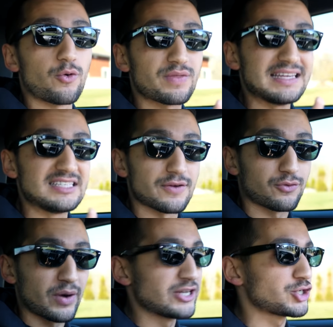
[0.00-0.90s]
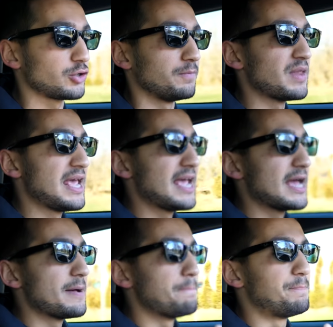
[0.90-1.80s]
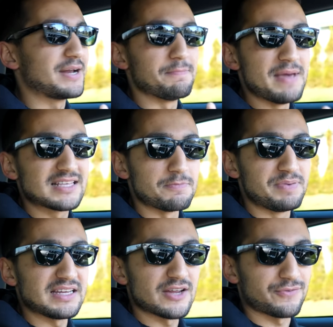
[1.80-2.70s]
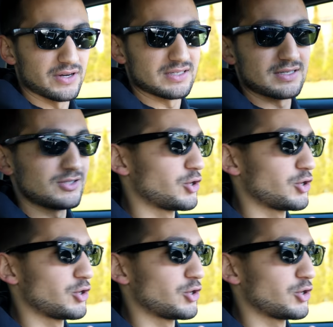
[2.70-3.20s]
for the differential but it makes a big difference.